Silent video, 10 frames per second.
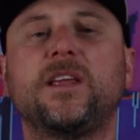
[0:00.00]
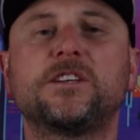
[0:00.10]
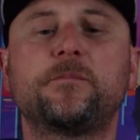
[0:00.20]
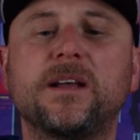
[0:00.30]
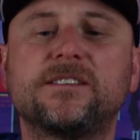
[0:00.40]

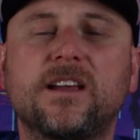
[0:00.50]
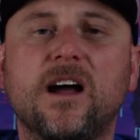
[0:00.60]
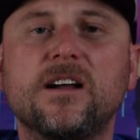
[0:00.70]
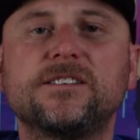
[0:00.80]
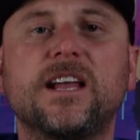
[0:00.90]
TechSpace
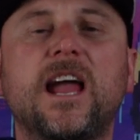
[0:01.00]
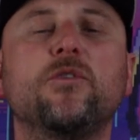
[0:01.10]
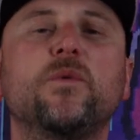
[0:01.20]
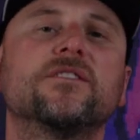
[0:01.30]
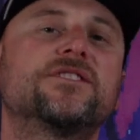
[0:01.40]
guys,
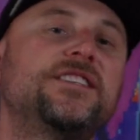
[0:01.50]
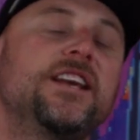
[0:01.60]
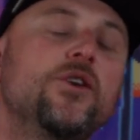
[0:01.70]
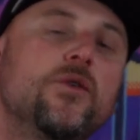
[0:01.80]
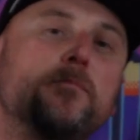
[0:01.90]
and we'll
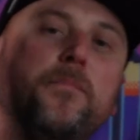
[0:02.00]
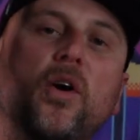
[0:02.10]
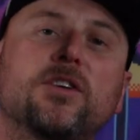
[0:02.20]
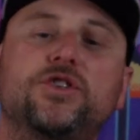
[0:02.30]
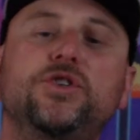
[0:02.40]
see you in
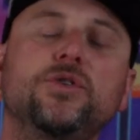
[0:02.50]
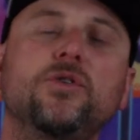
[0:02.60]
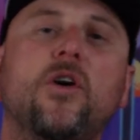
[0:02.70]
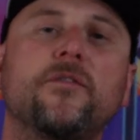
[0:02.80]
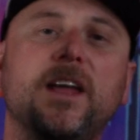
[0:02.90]
part
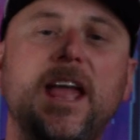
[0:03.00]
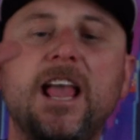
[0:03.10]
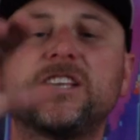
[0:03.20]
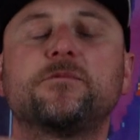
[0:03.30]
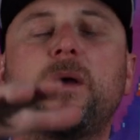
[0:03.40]
2 of the
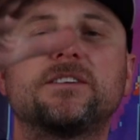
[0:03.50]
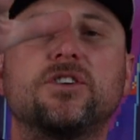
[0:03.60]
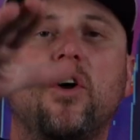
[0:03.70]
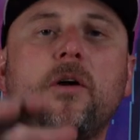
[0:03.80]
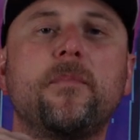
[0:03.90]
XMaxx
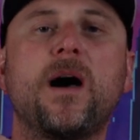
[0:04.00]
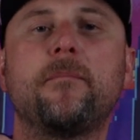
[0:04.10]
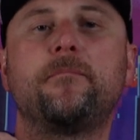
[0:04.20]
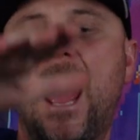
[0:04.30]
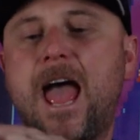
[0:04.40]
hop
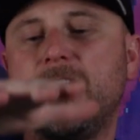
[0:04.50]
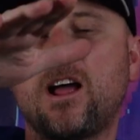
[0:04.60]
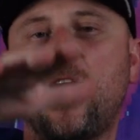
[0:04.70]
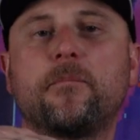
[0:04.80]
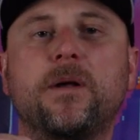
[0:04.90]
up and
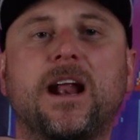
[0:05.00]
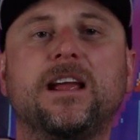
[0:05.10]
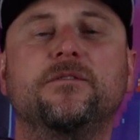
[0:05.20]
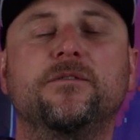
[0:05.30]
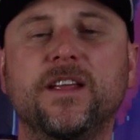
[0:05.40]

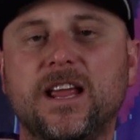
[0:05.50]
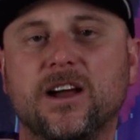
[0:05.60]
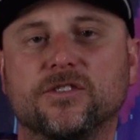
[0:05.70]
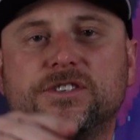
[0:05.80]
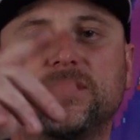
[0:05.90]
upgrade
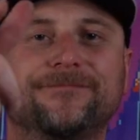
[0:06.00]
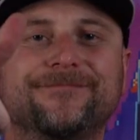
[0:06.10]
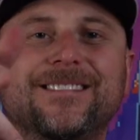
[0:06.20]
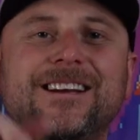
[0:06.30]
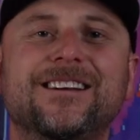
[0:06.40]
videos.
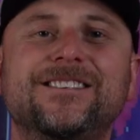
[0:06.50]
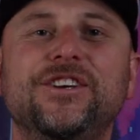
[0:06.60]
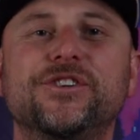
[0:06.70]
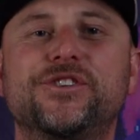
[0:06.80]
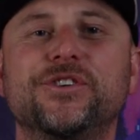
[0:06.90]

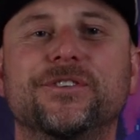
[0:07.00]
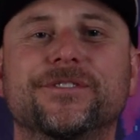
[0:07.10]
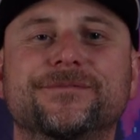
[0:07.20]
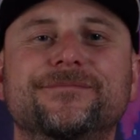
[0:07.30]
See you soon.